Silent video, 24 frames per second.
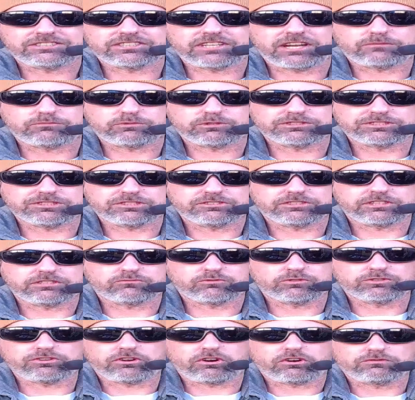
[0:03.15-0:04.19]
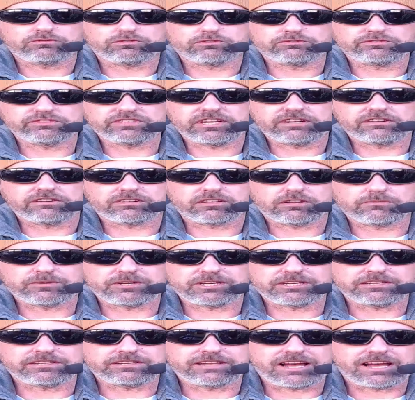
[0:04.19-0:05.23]
you got Brazilian Rodolfo Vieira coming
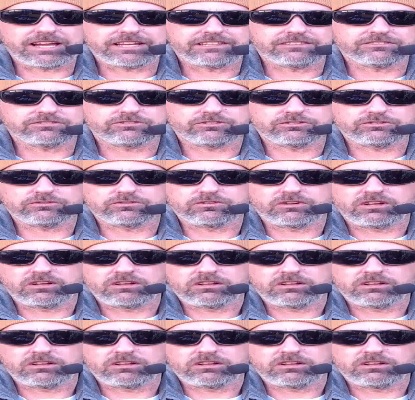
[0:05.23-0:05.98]
in at 9-2,